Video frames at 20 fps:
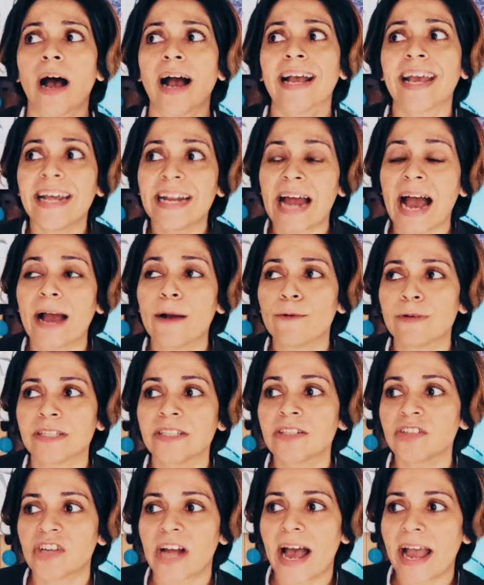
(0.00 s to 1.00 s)
again I
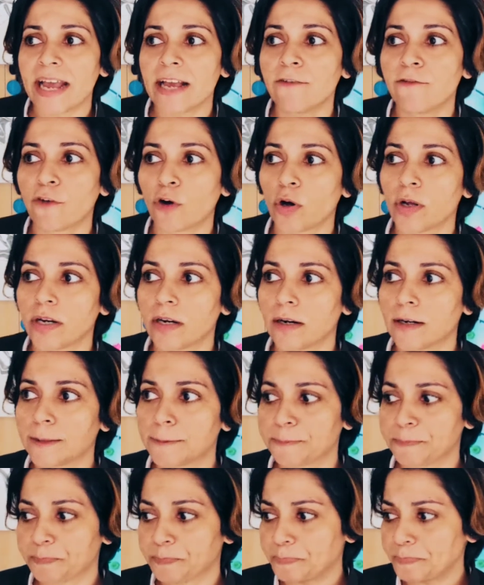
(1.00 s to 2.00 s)
wasn't trying for
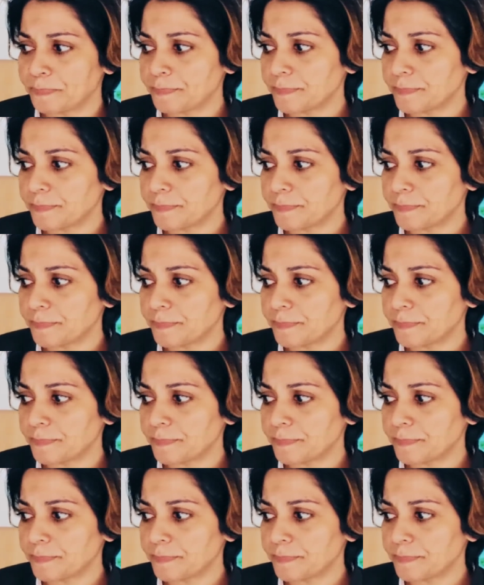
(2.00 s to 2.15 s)
a